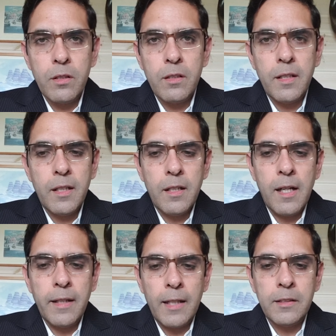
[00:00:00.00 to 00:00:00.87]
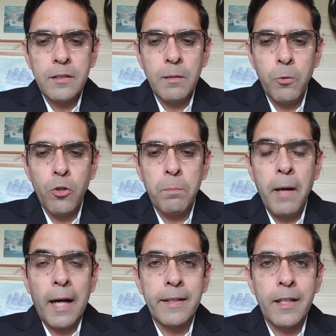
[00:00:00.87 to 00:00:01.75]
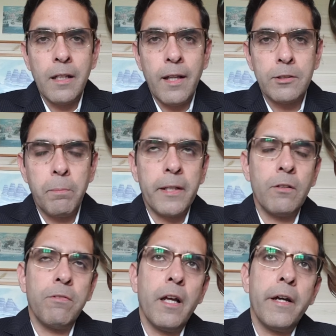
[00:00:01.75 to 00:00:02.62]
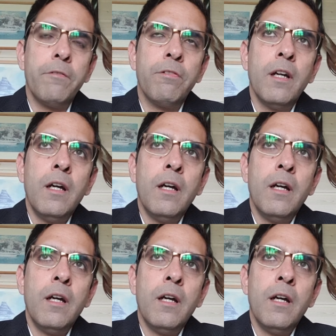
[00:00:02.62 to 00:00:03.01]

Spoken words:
Yeah, and that's the more practical aspect of life.